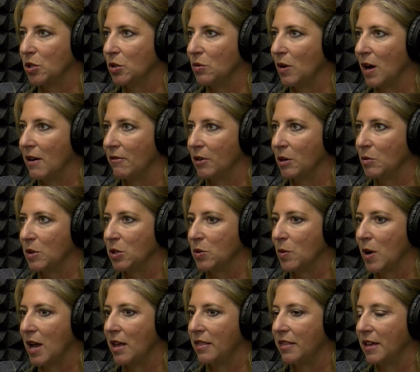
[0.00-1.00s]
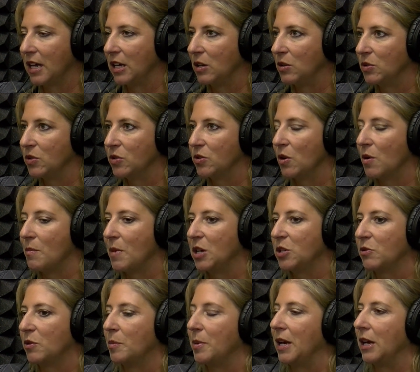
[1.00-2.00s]
you every which way. Thank you so much
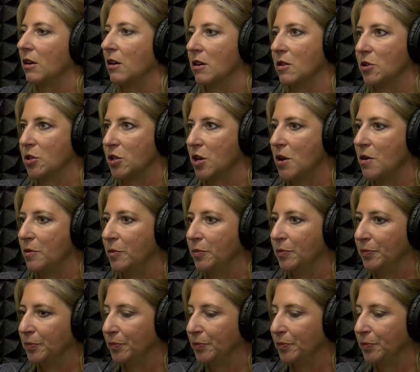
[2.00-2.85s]
for being on our show.